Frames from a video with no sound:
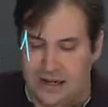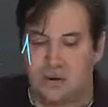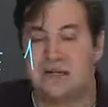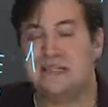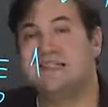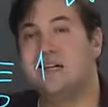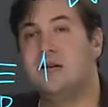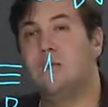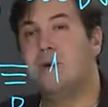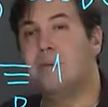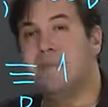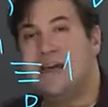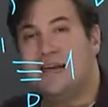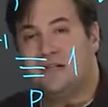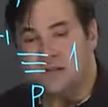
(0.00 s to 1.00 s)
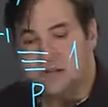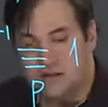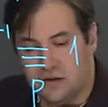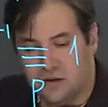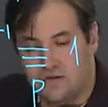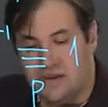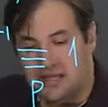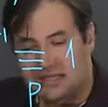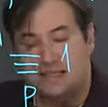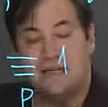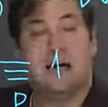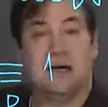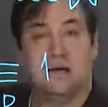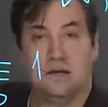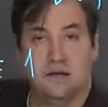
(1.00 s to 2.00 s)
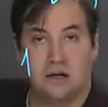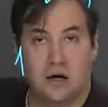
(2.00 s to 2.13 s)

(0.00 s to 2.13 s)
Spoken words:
now consider remainders of this second